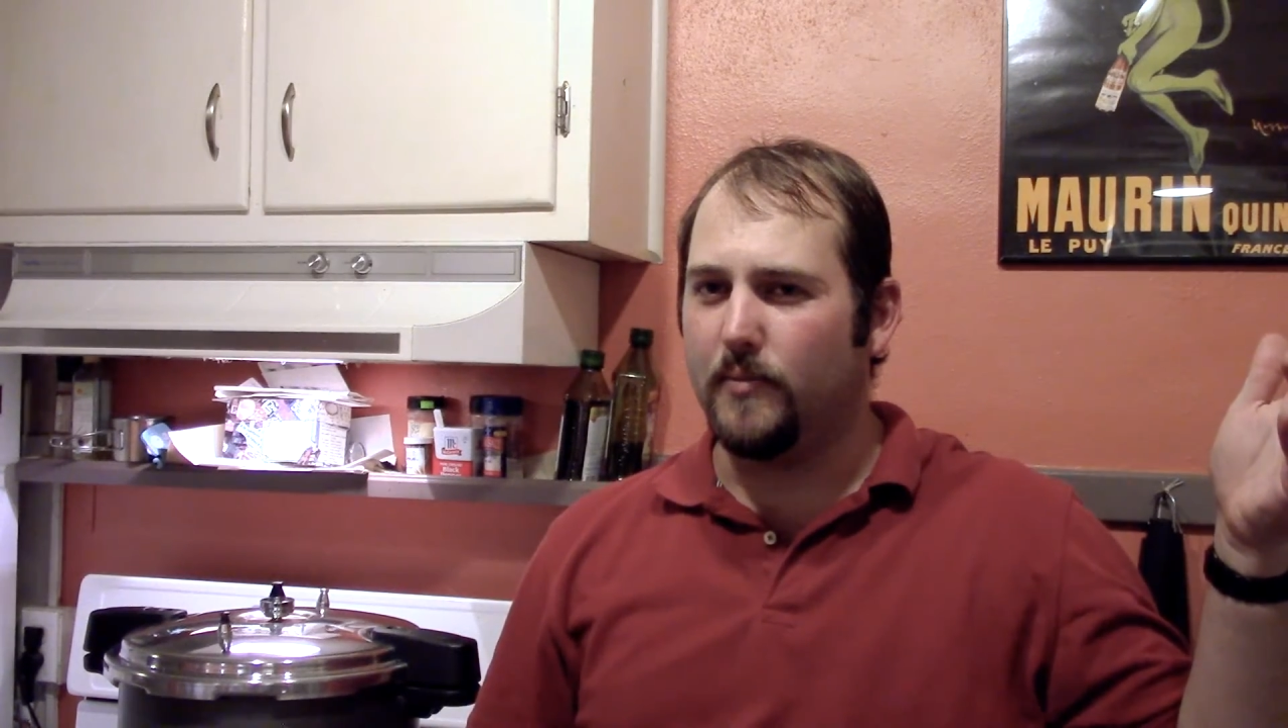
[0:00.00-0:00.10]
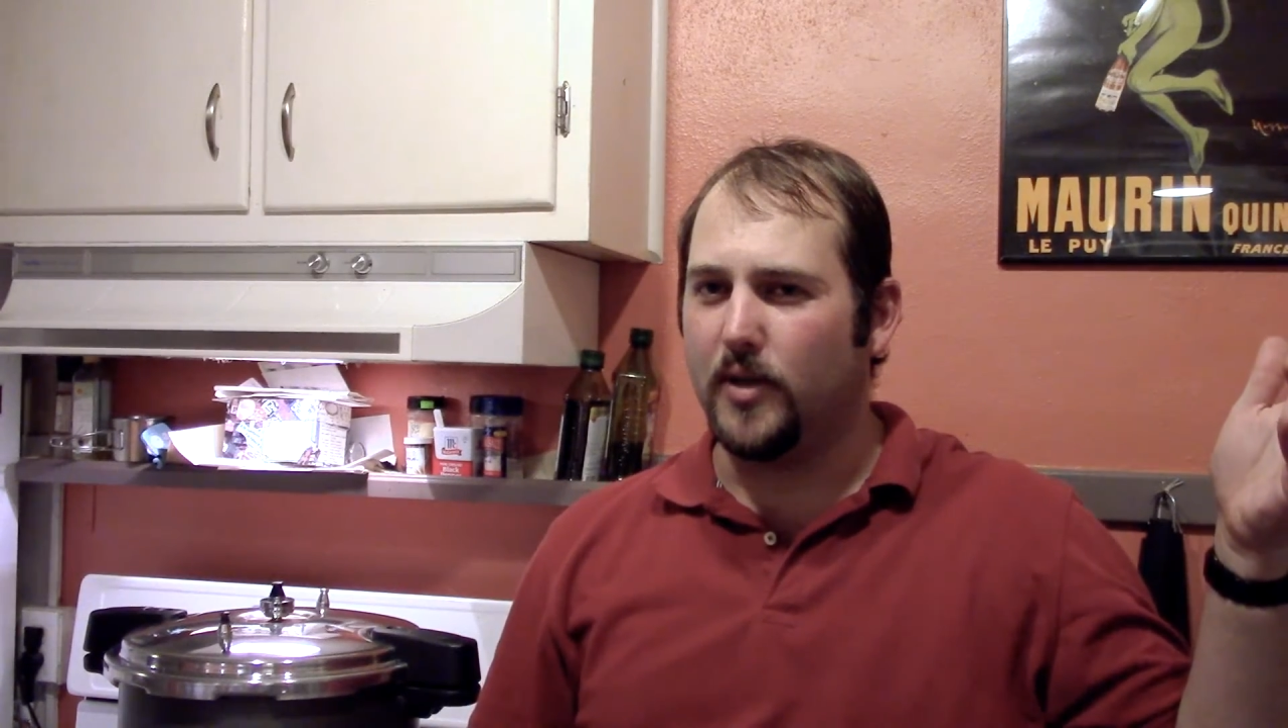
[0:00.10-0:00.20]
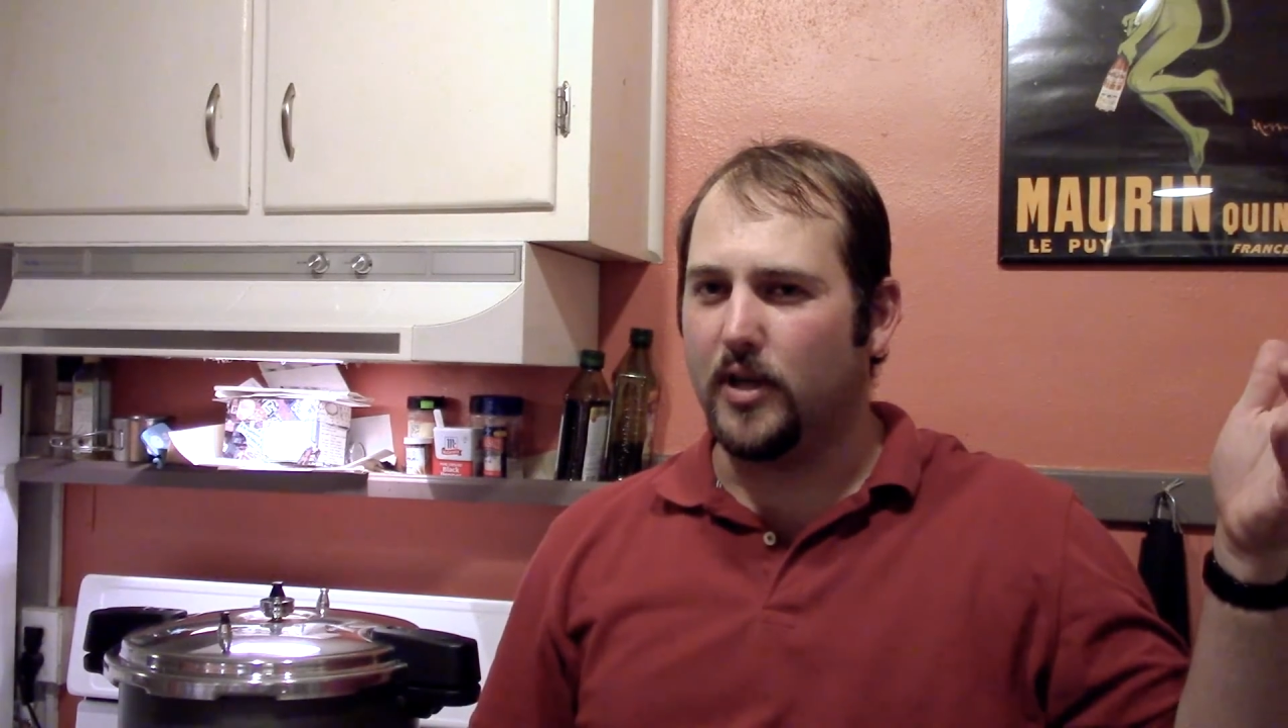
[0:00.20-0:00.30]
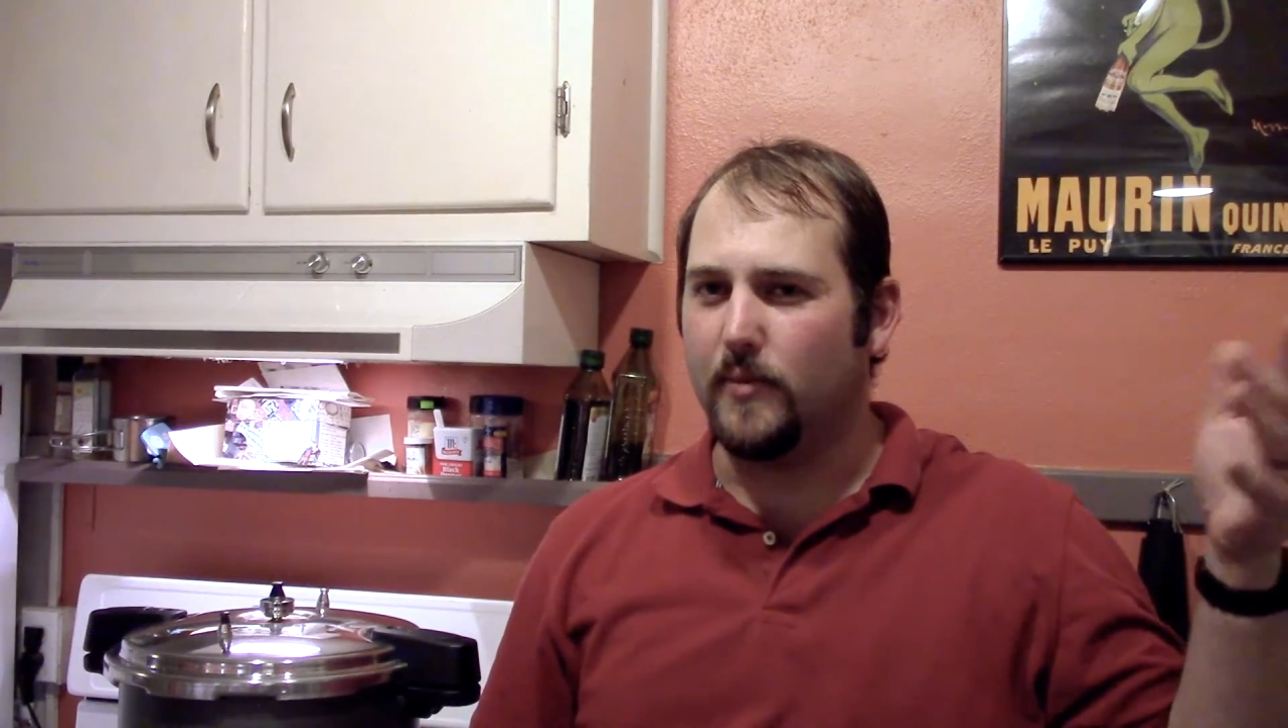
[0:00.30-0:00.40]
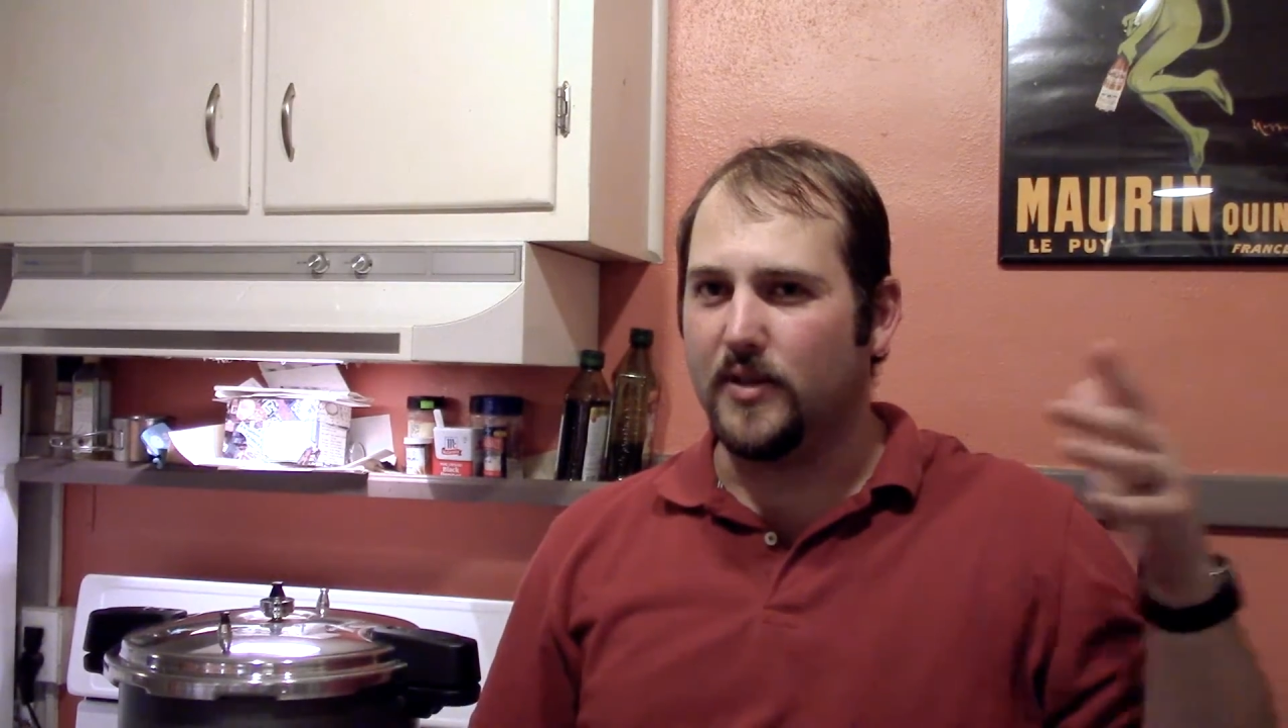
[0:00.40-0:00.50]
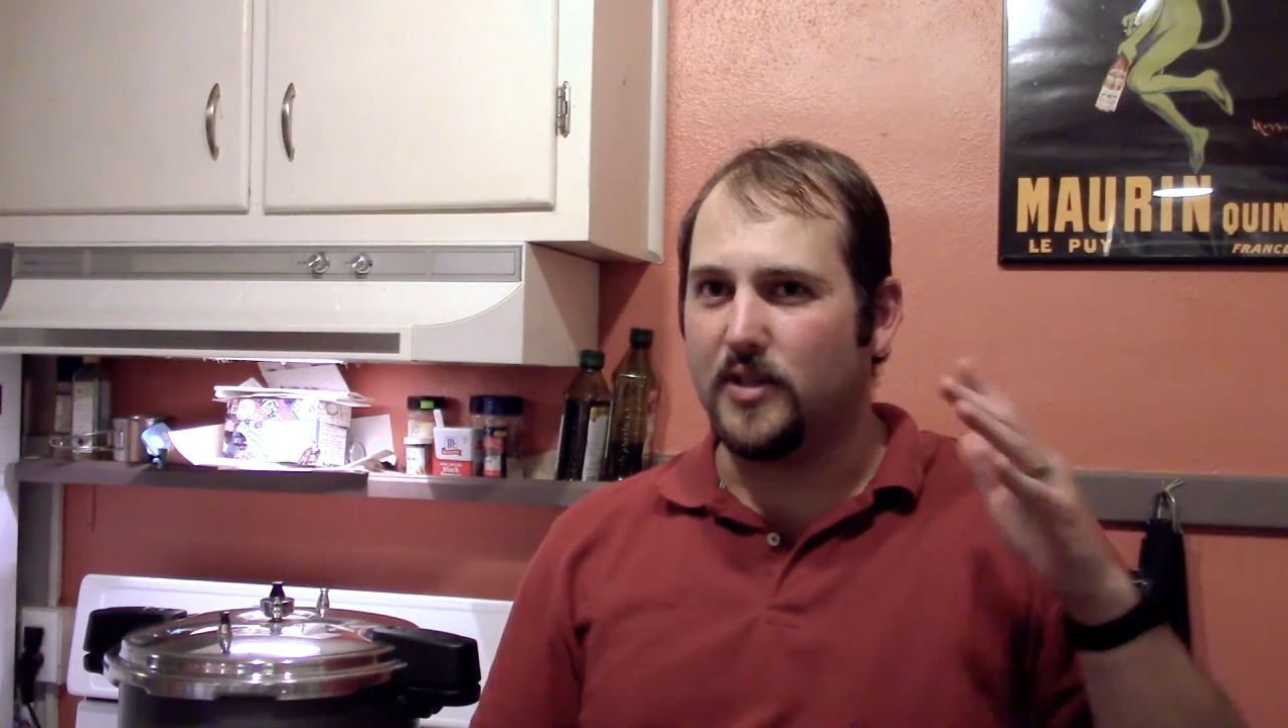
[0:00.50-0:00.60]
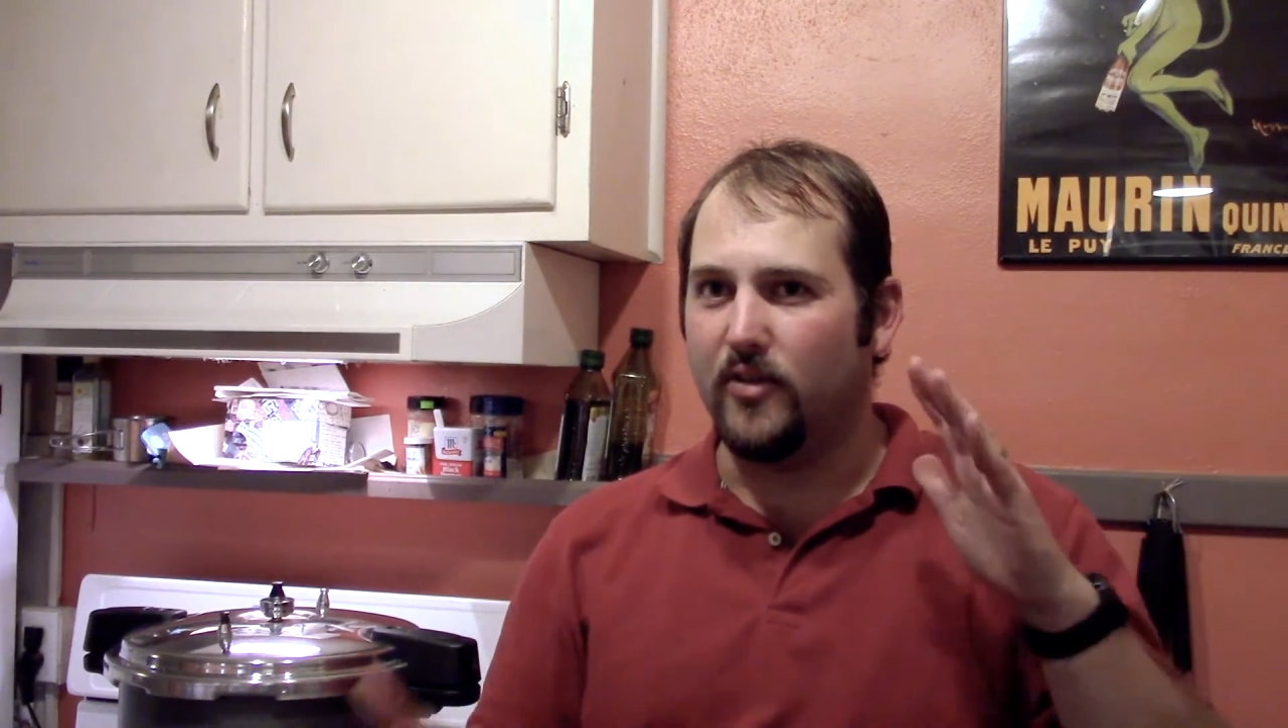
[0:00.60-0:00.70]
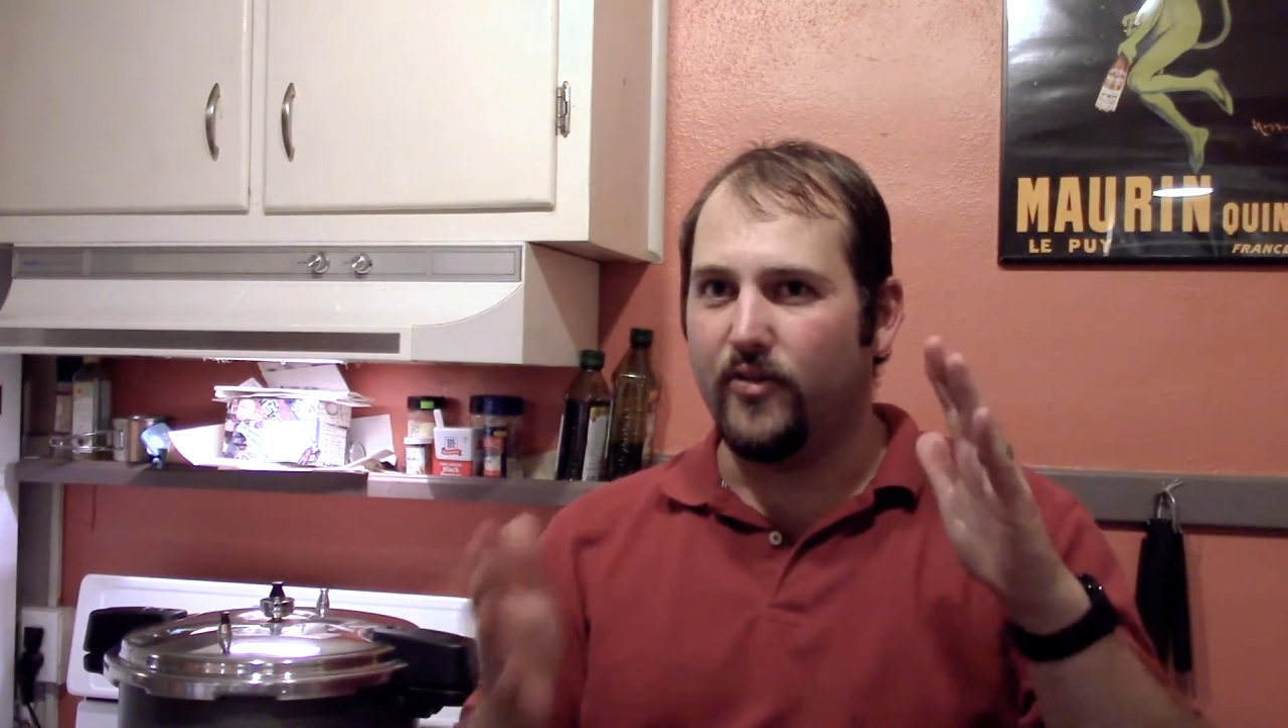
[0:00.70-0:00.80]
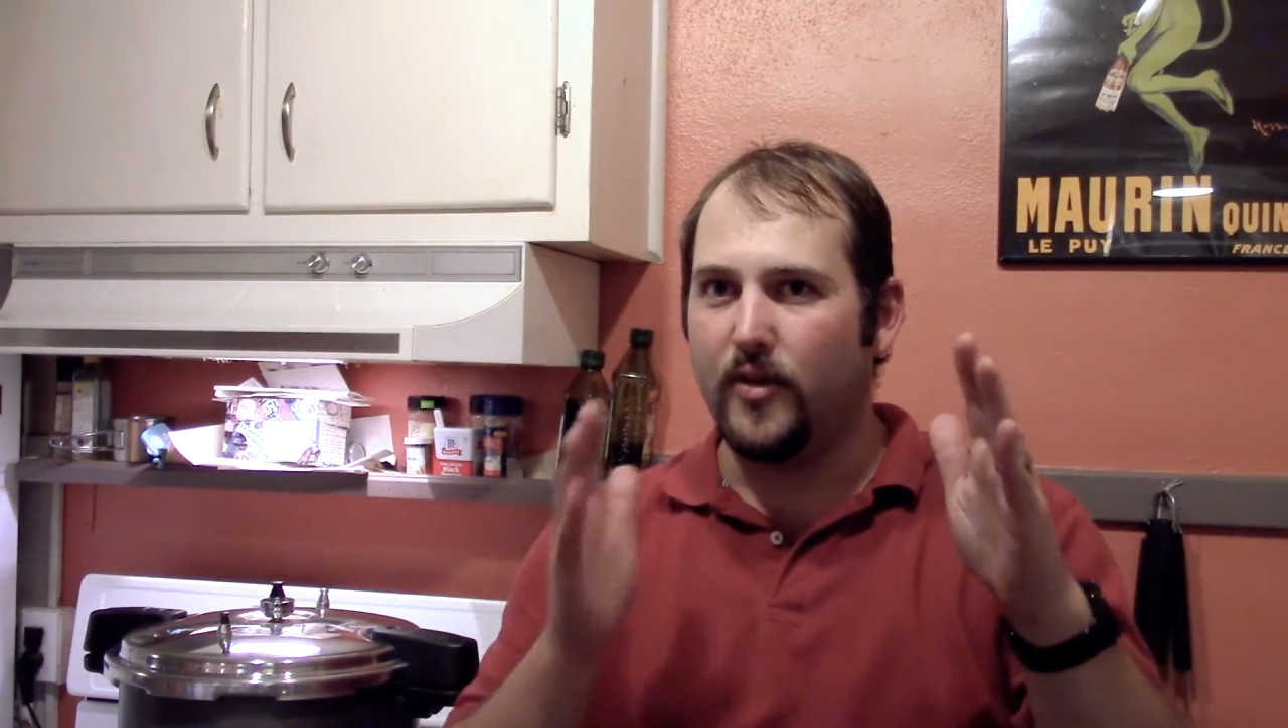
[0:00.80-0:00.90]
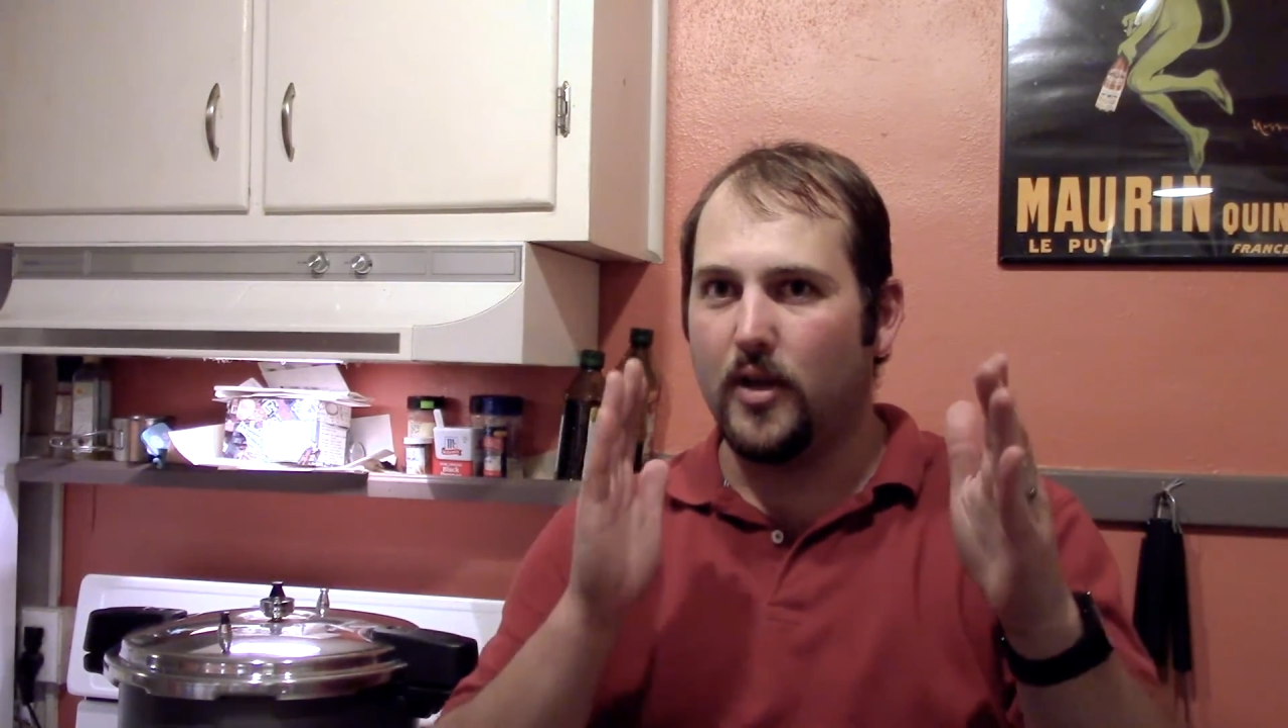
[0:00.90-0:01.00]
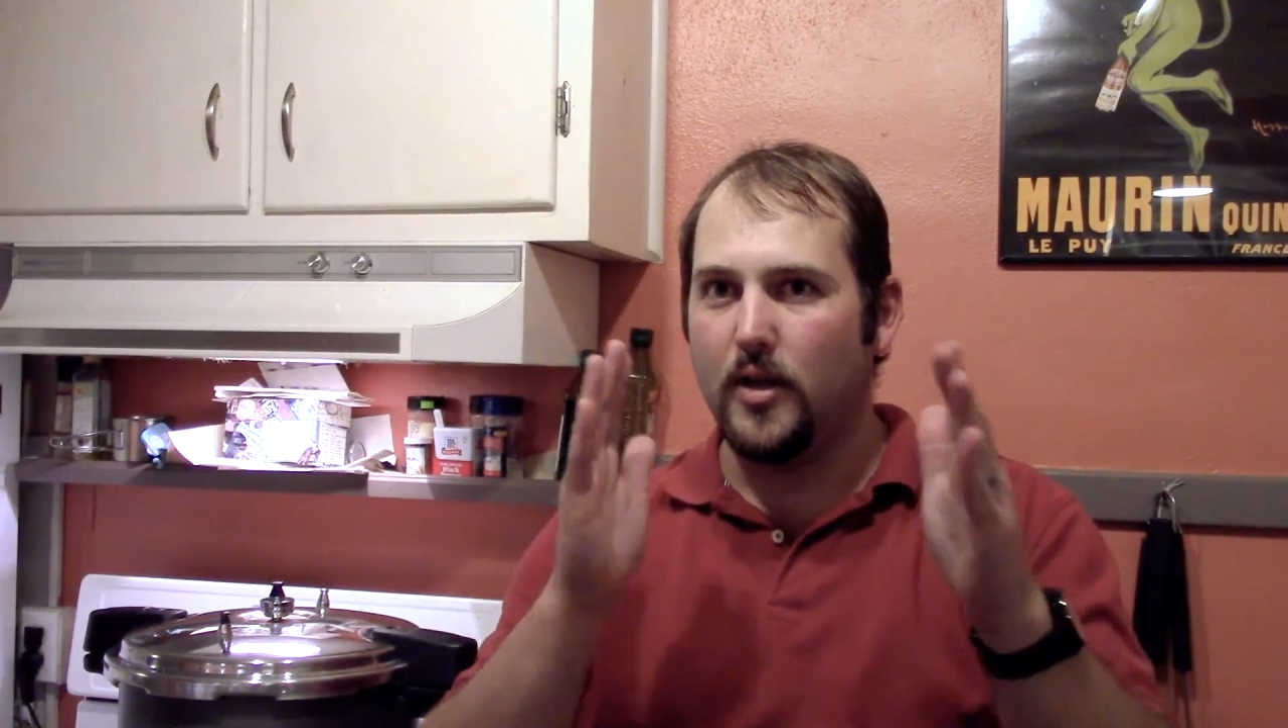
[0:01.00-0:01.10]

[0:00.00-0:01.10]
I'm looking at myself